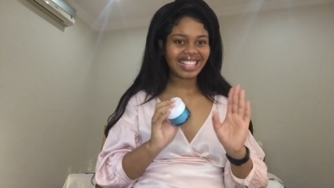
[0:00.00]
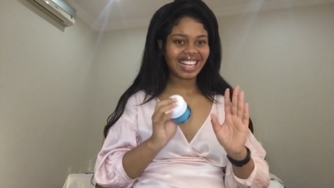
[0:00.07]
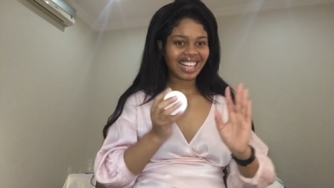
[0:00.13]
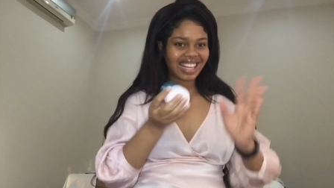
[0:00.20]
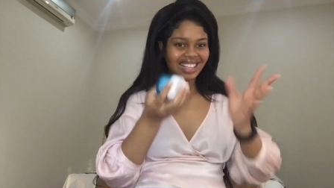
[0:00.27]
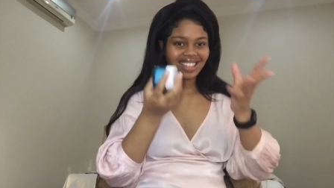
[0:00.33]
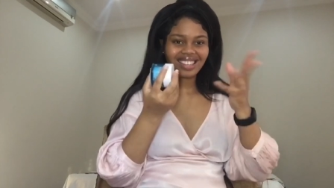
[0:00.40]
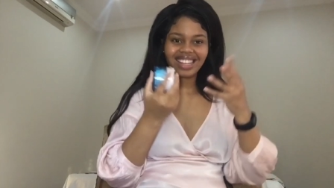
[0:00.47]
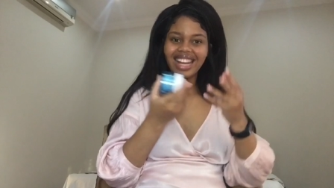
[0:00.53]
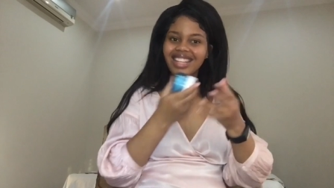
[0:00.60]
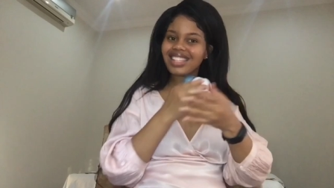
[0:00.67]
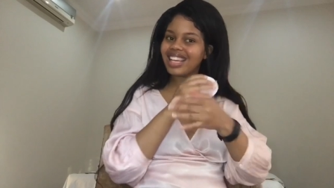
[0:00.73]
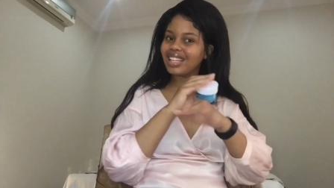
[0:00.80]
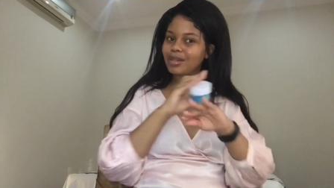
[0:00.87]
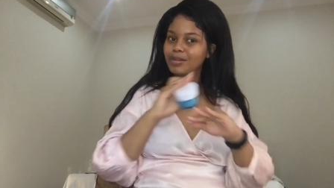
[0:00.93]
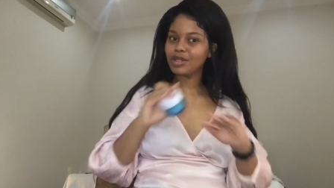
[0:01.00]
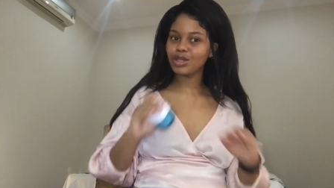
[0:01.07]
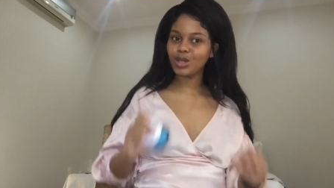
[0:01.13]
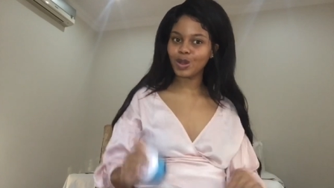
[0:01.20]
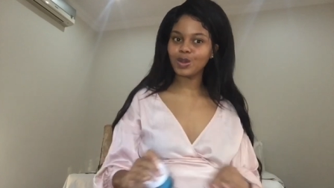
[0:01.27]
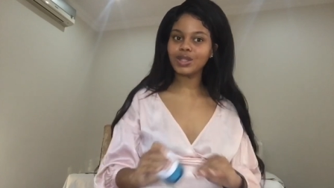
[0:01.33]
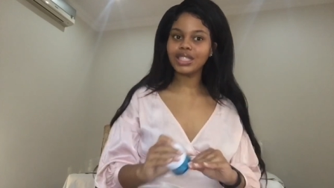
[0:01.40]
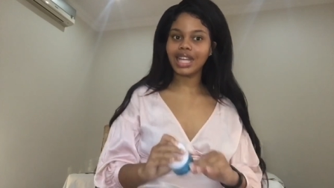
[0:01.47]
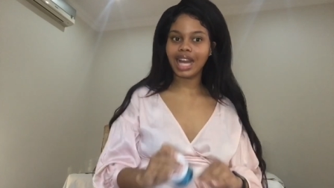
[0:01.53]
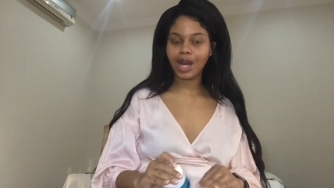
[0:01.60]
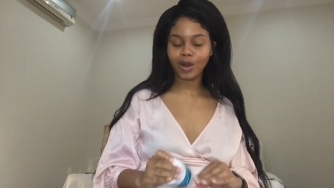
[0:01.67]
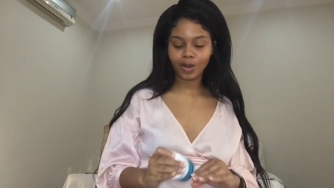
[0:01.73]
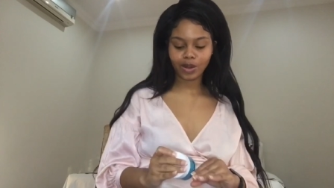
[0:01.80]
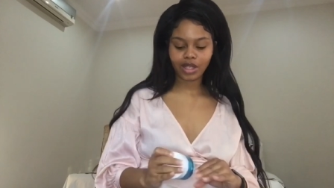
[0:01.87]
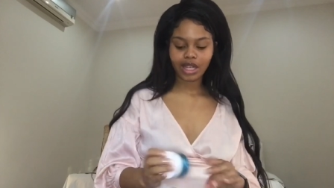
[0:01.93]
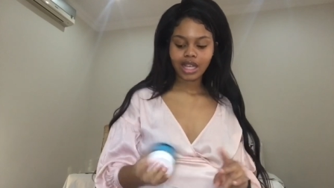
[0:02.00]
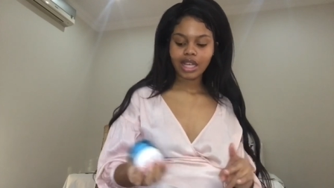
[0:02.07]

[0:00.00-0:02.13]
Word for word: Like nights I can be toned down